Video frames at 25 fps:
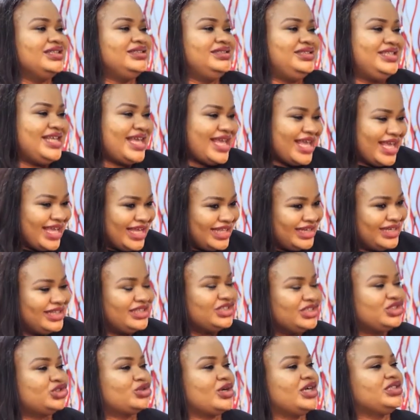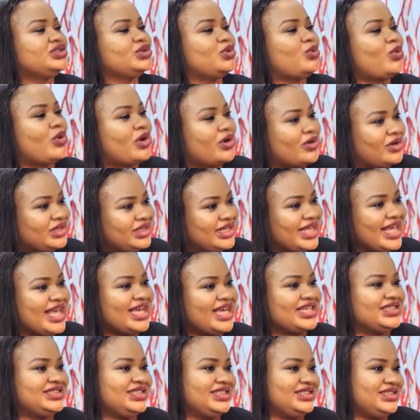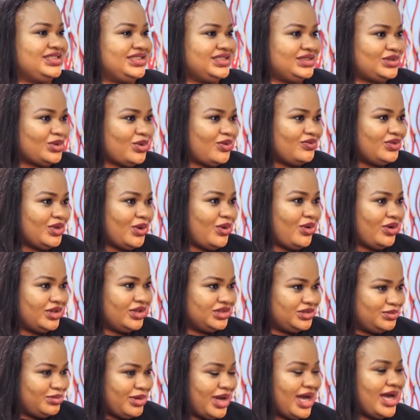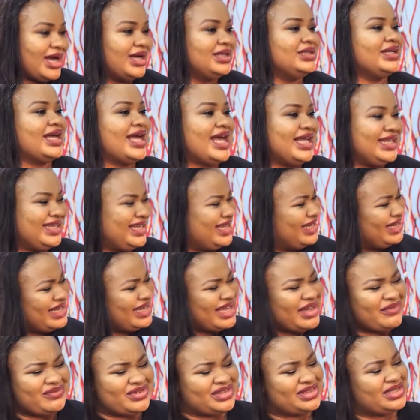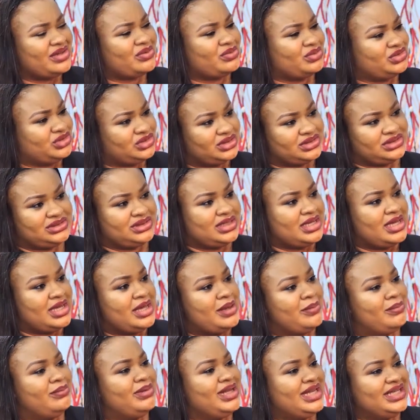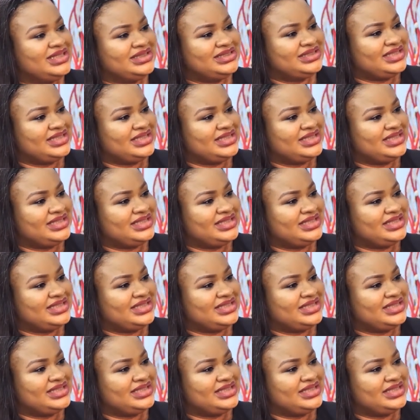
then try to work on the excesses of the husband, and then everything will just blend